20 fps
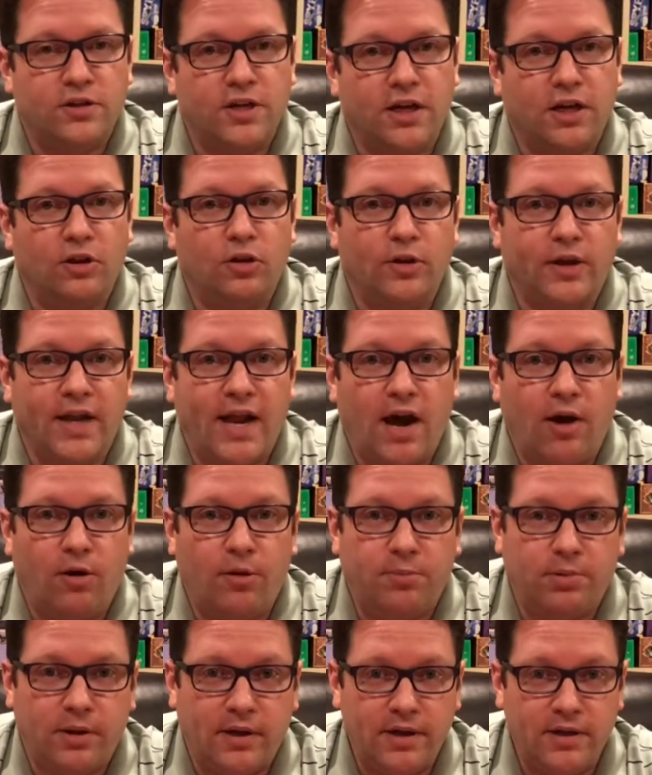take a look at how
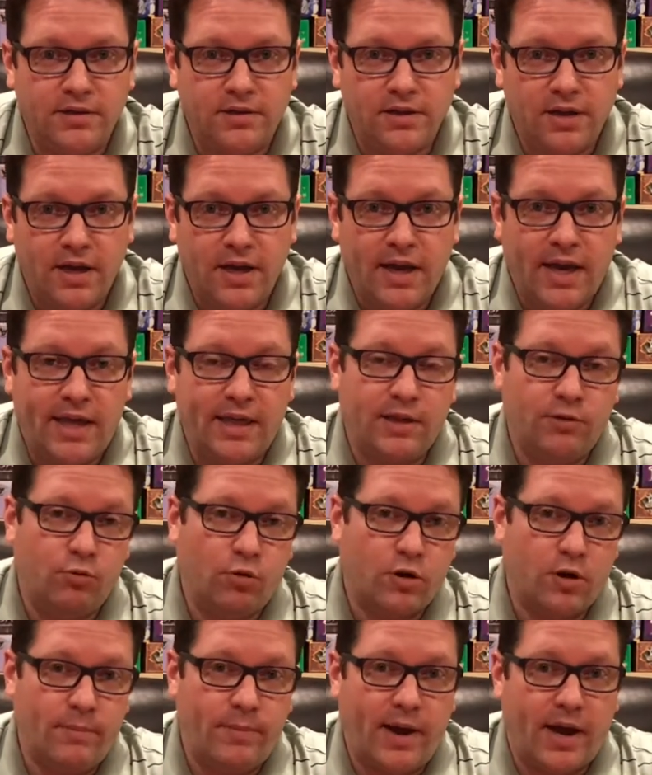it plays, and then
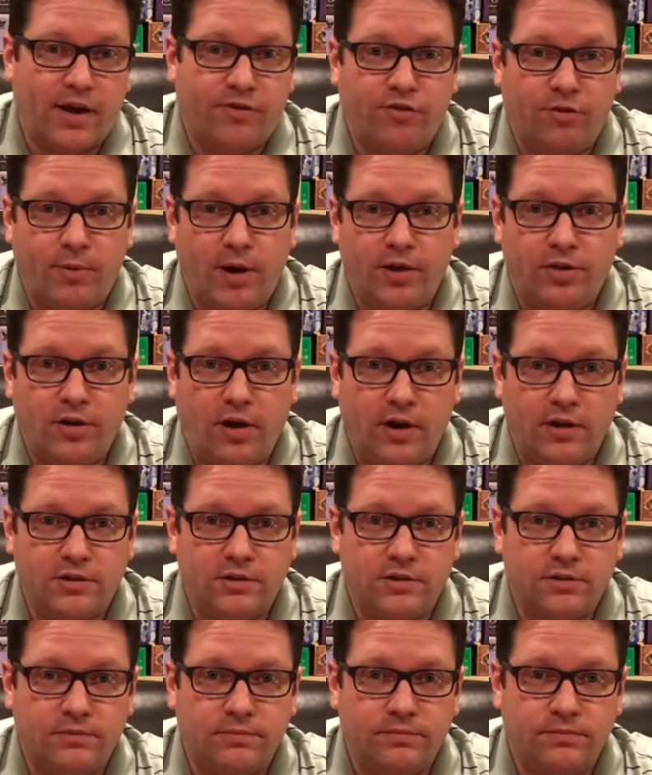we'll come back for my thoughts.